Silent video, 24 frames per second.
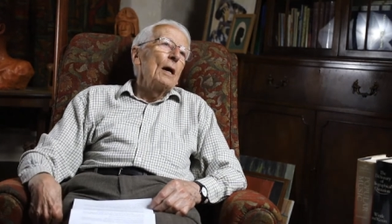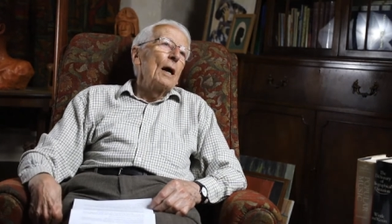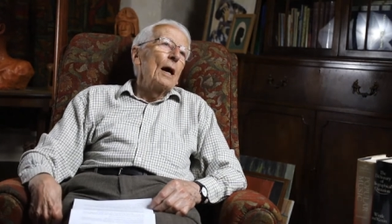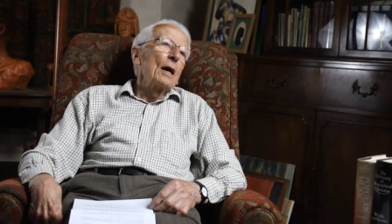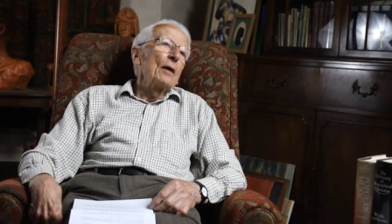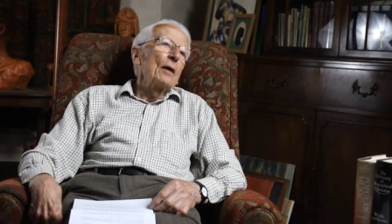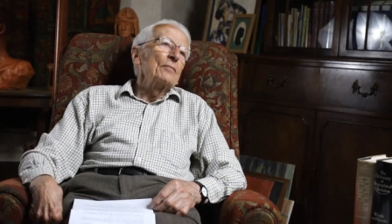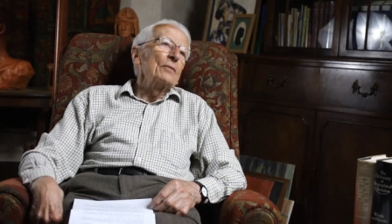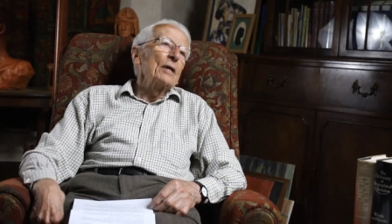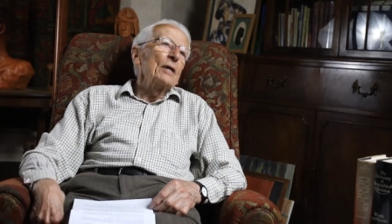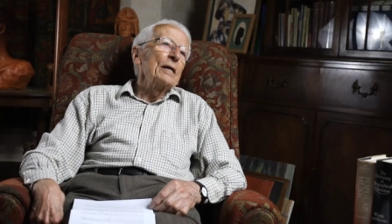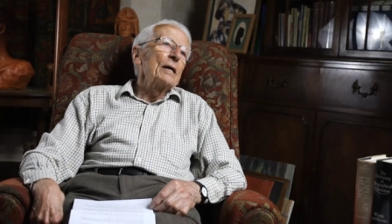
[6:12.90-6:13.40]

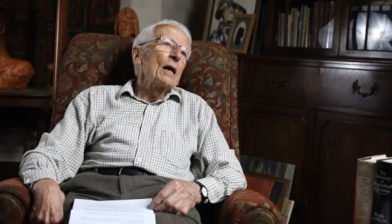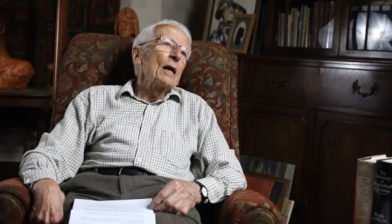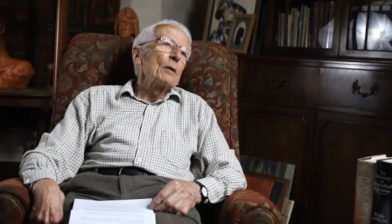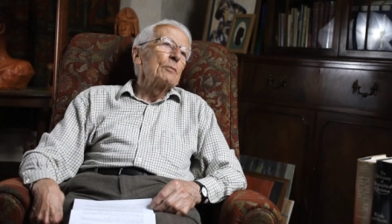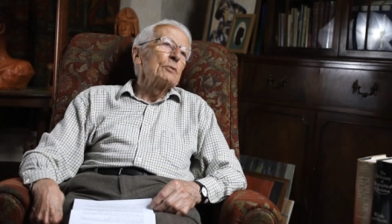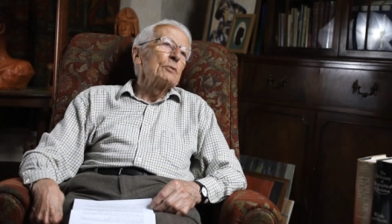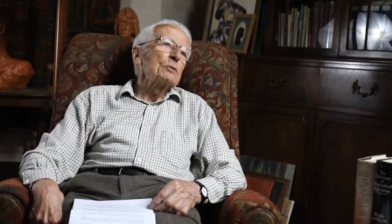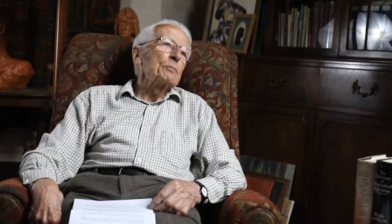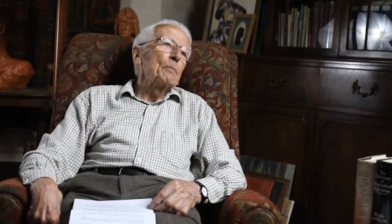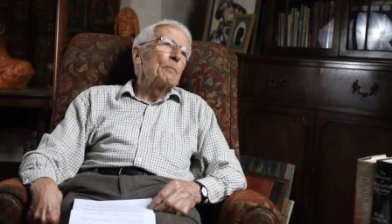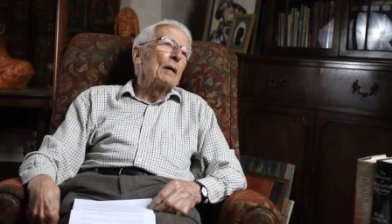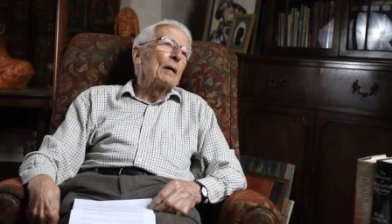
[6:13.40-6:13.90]
and then I
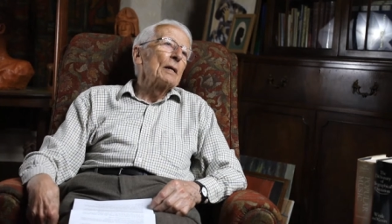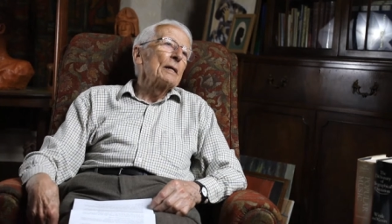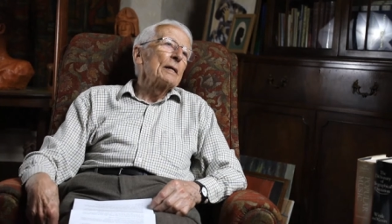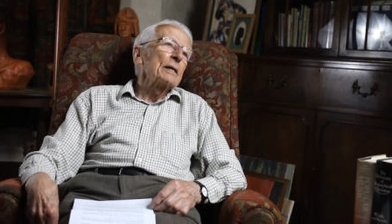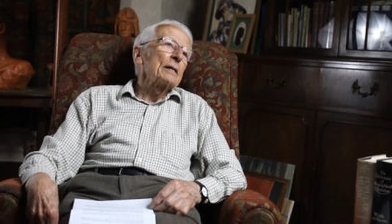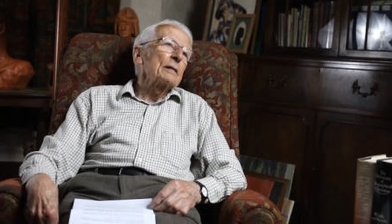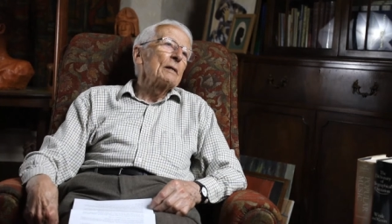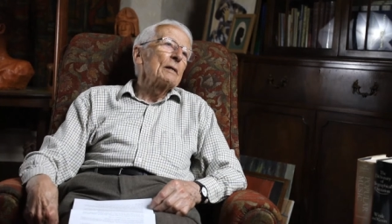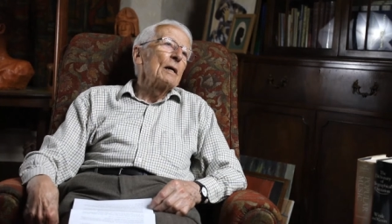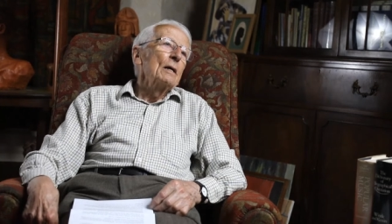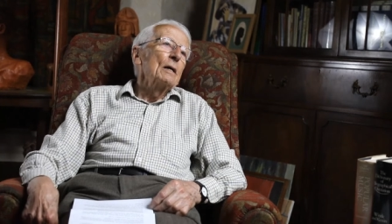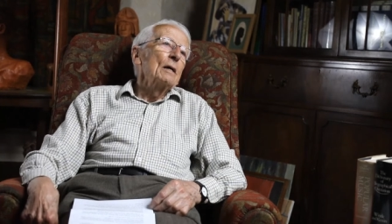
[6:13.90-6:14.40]
was
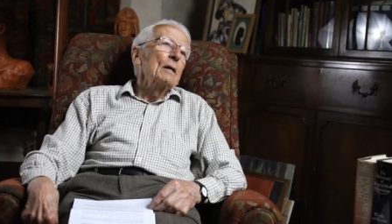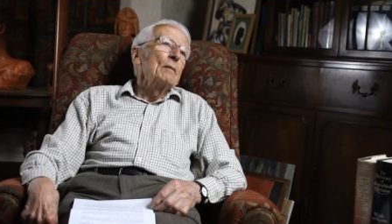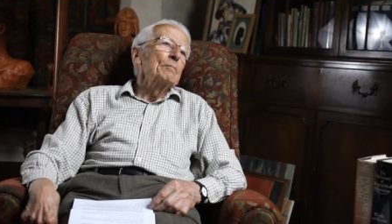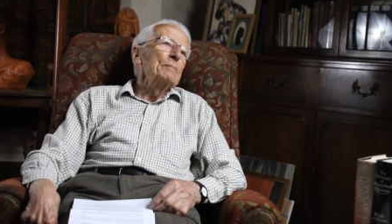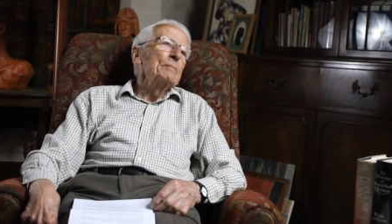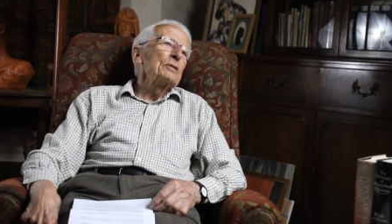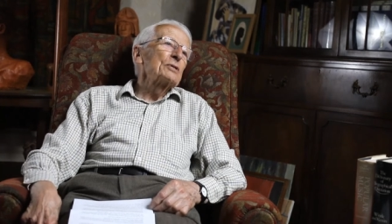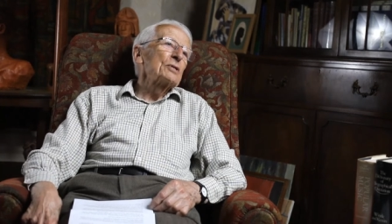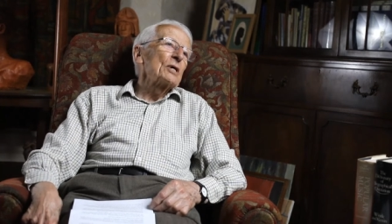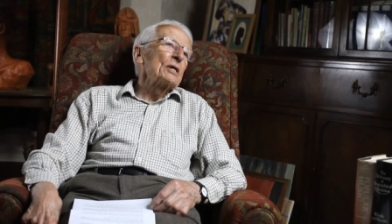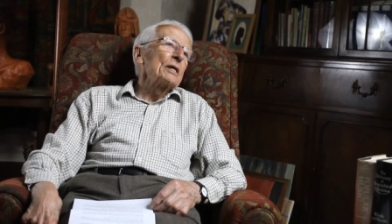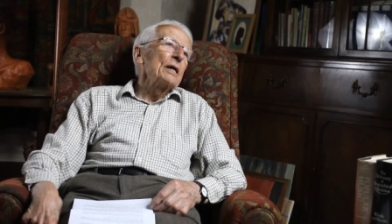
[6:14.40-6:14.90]
buying
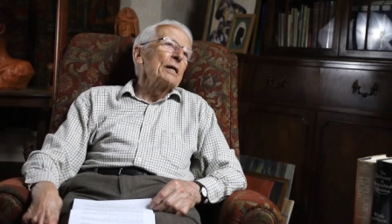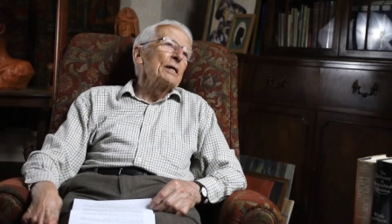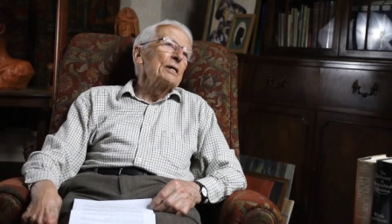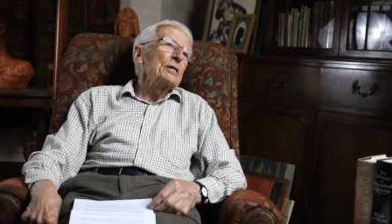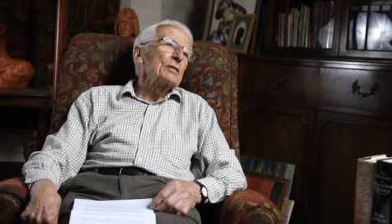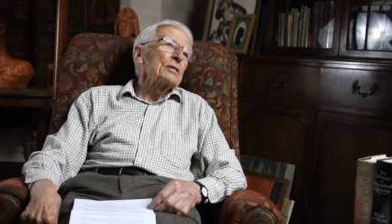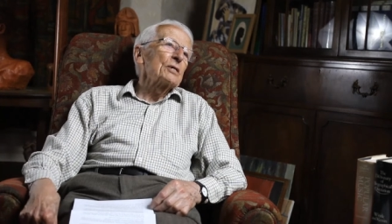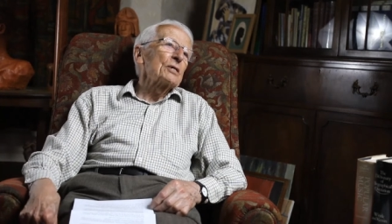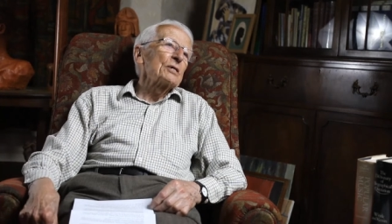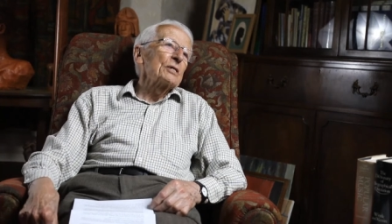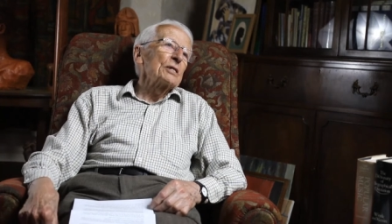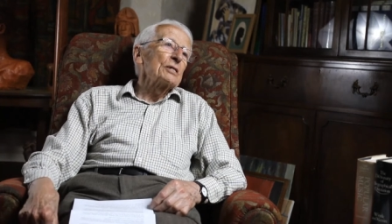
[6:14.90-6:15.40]

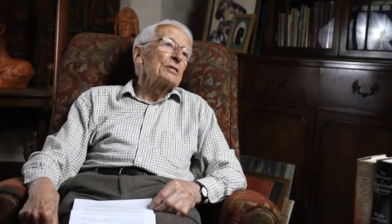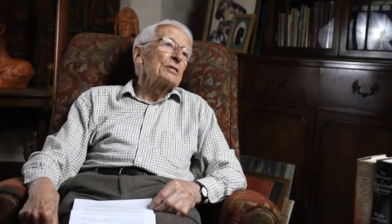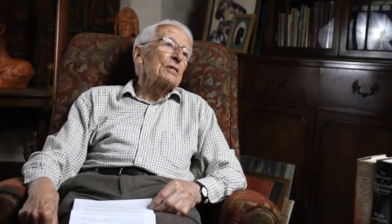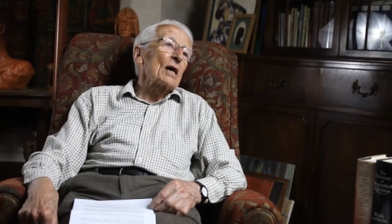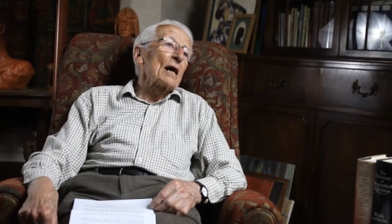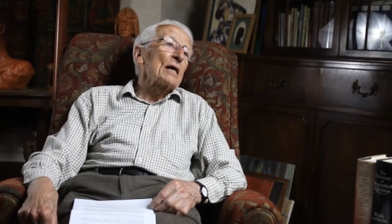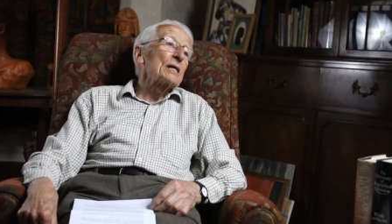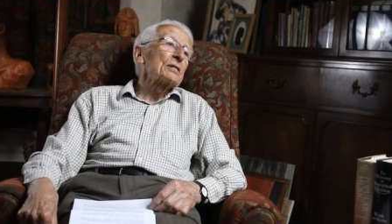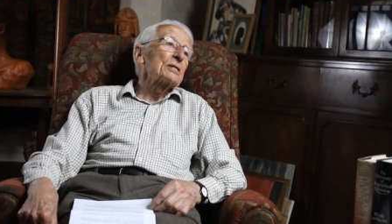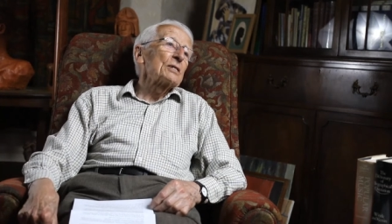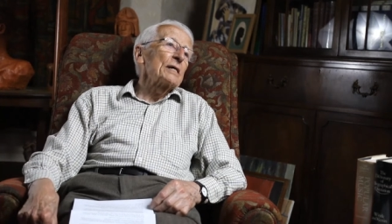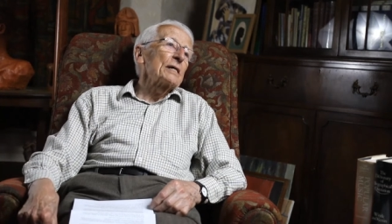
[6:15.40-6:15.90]
miscellaneous things
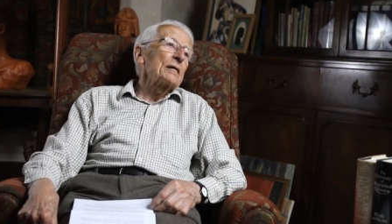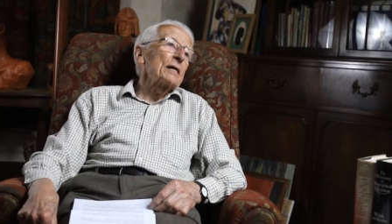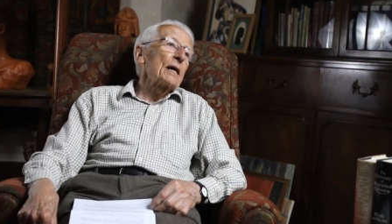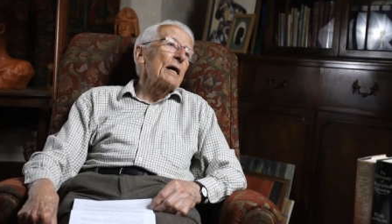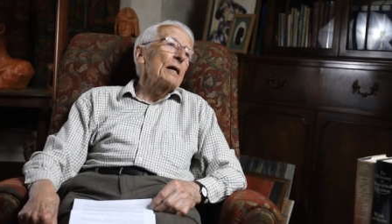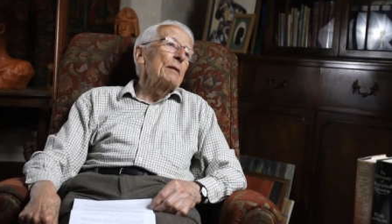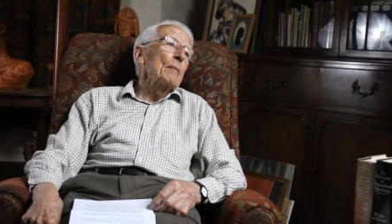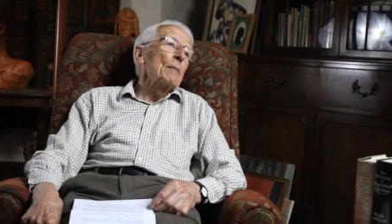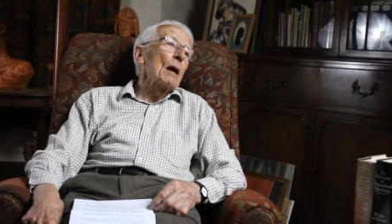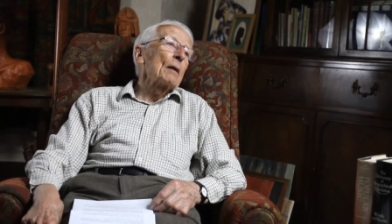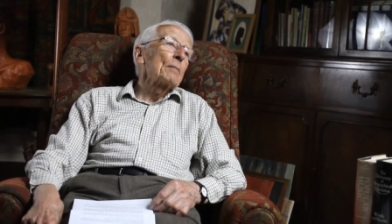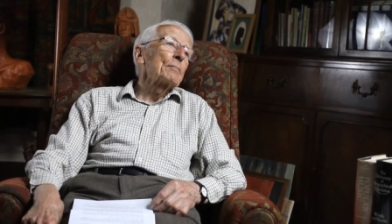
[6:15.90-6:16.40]
as they
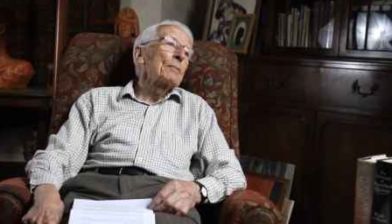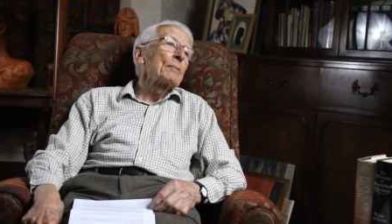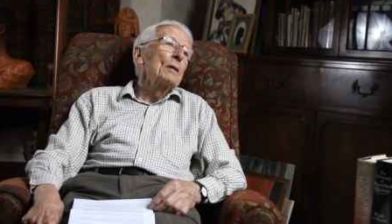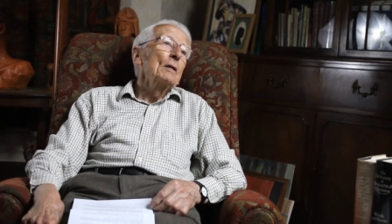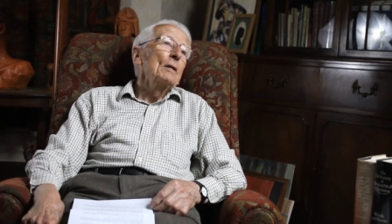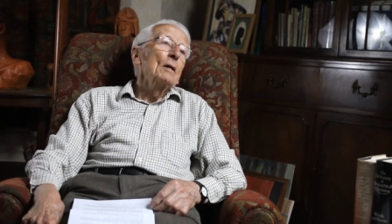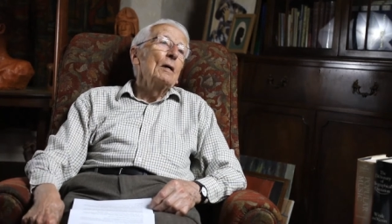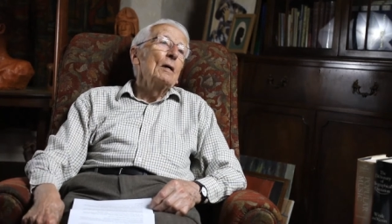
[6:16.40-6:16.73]
came up.